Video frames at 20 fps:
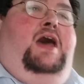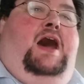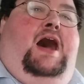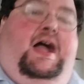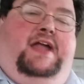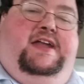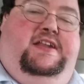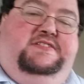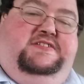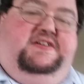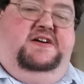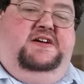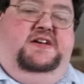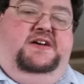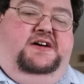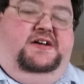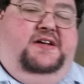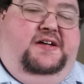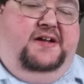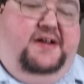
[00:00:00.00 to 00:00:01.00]
I gotta tell
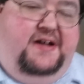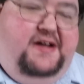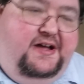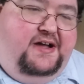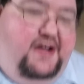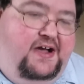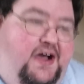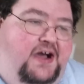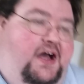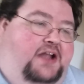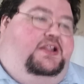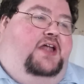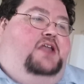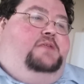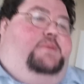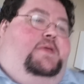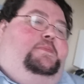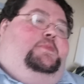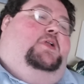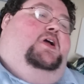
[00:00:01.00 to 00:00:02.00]
you, a lot
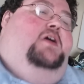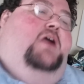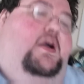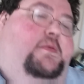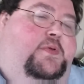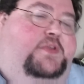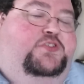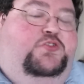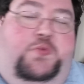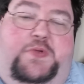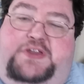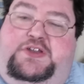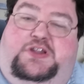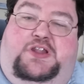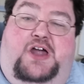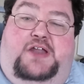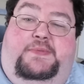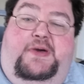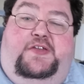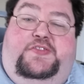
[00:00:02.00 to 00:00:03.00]
of people, I've been tweeting a
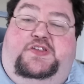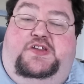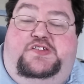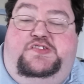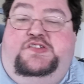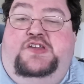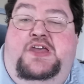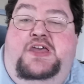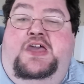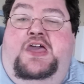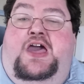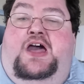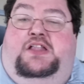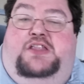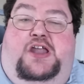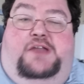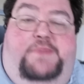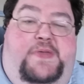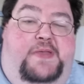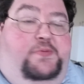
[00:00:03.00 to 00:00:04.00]
lot about this,
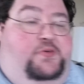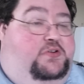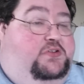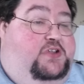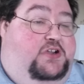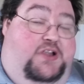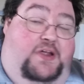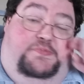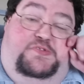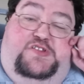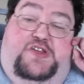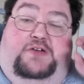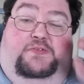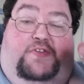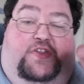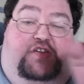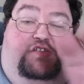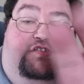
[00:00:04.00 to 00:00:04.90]
a lot of people are a little upset when